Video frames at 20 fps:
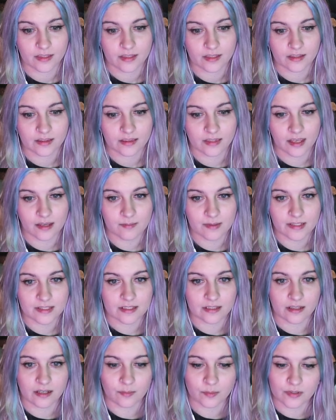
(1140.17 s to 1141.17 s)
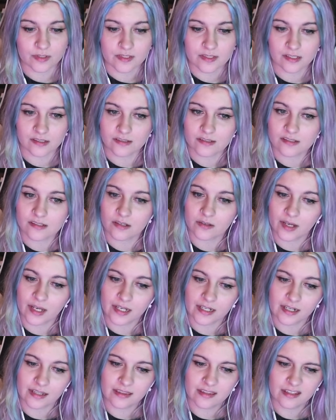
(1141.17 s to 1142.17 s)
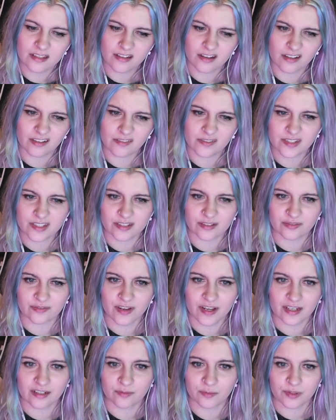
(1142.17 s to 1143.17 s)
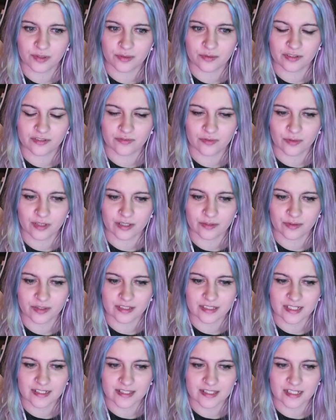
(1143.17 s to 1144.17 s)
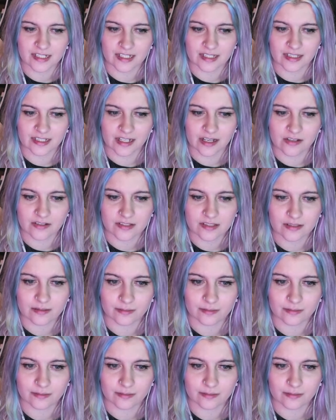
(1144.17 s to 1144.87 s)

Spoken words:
That makes a lot more sense. Okay, and I think all of these are fine. 1, 3, 4. I don't think they see anything else.